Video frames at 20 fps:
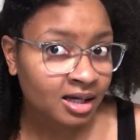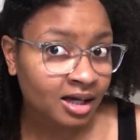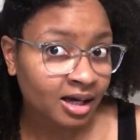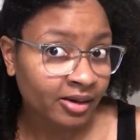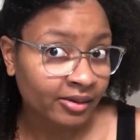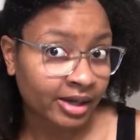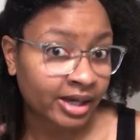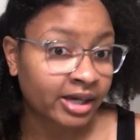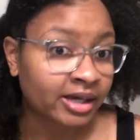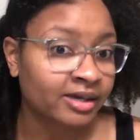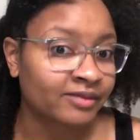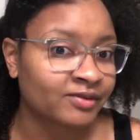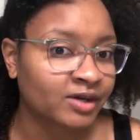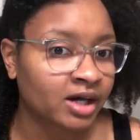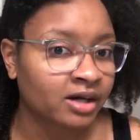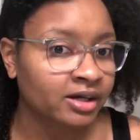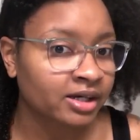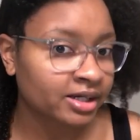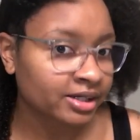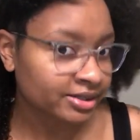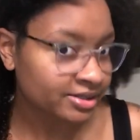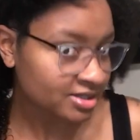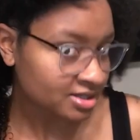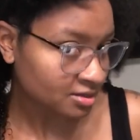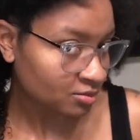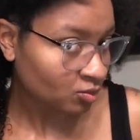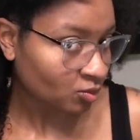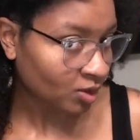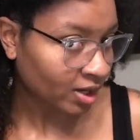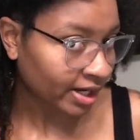Okay, if y'all hear
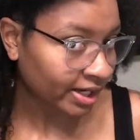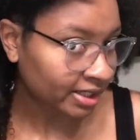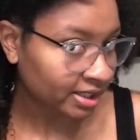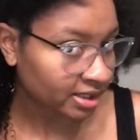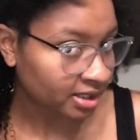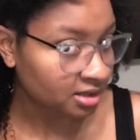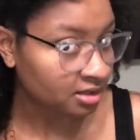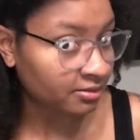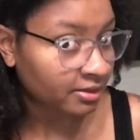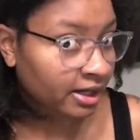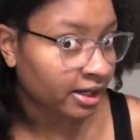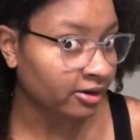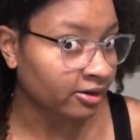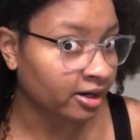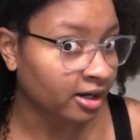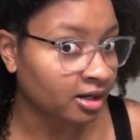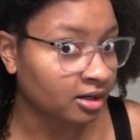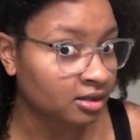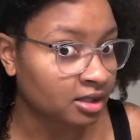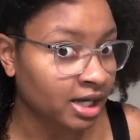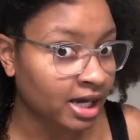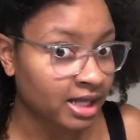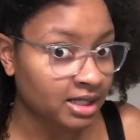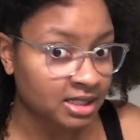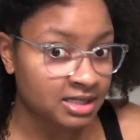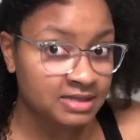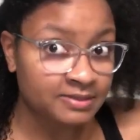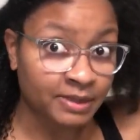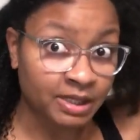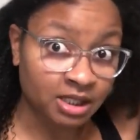some whining in the background,
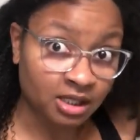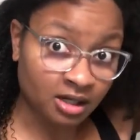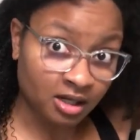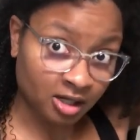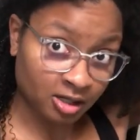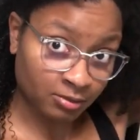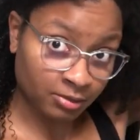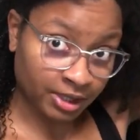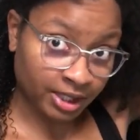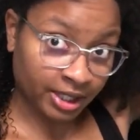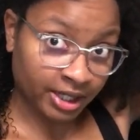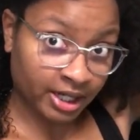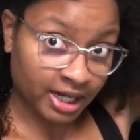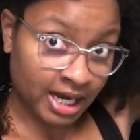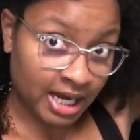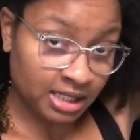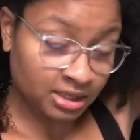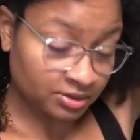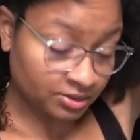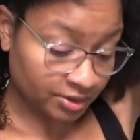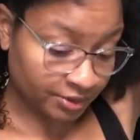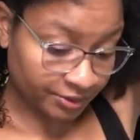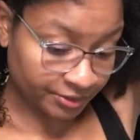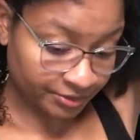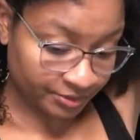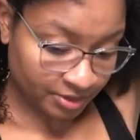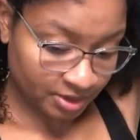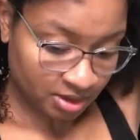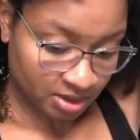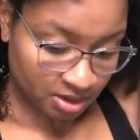that's my dog, Bear. I don't know
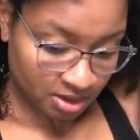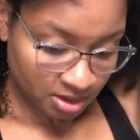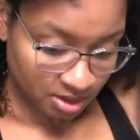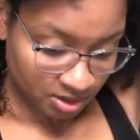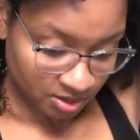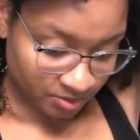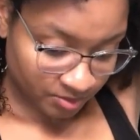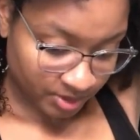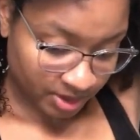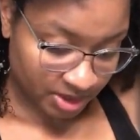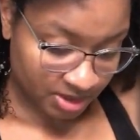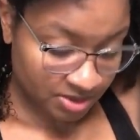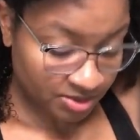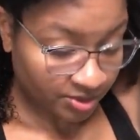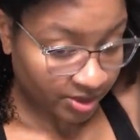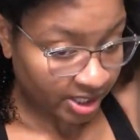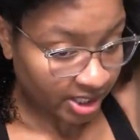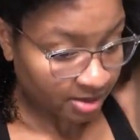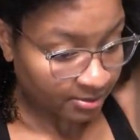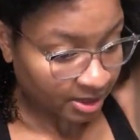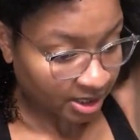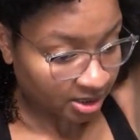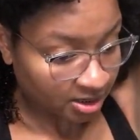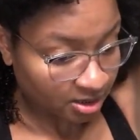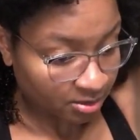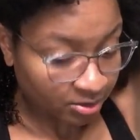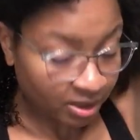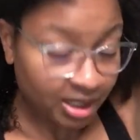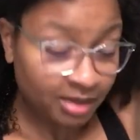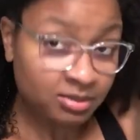what he's crying about.
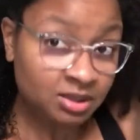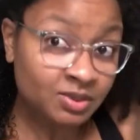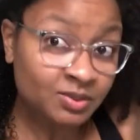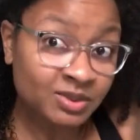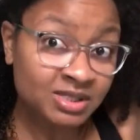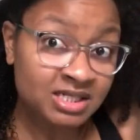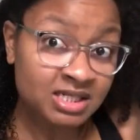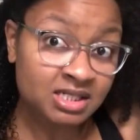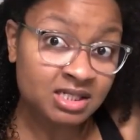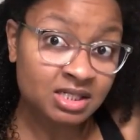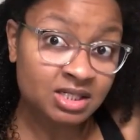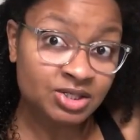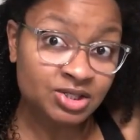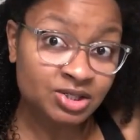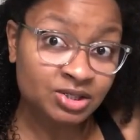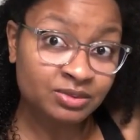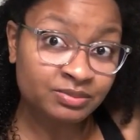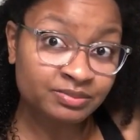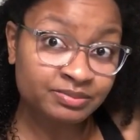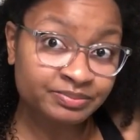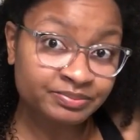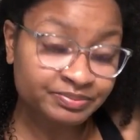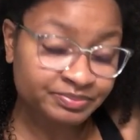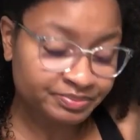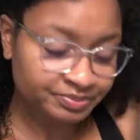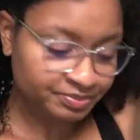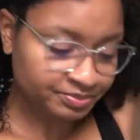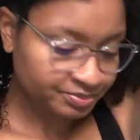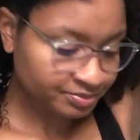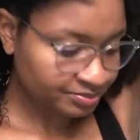He probably wants attention,
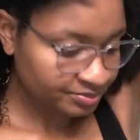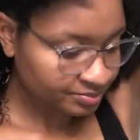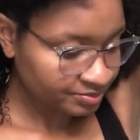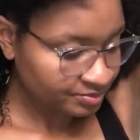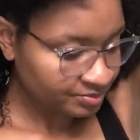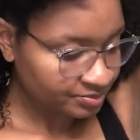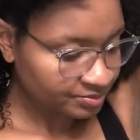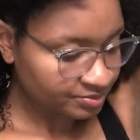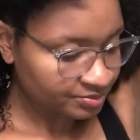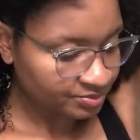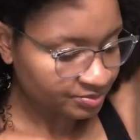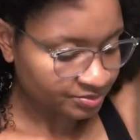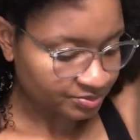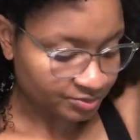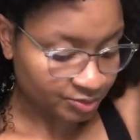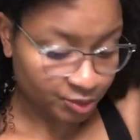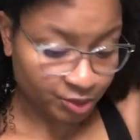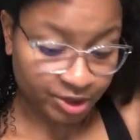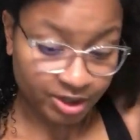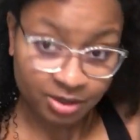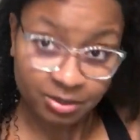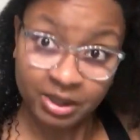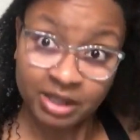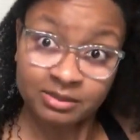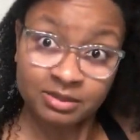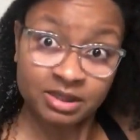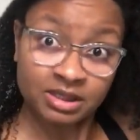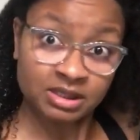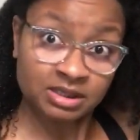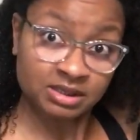or he
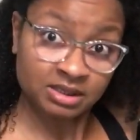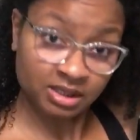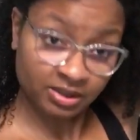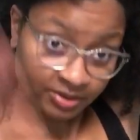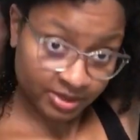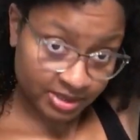probably needs to go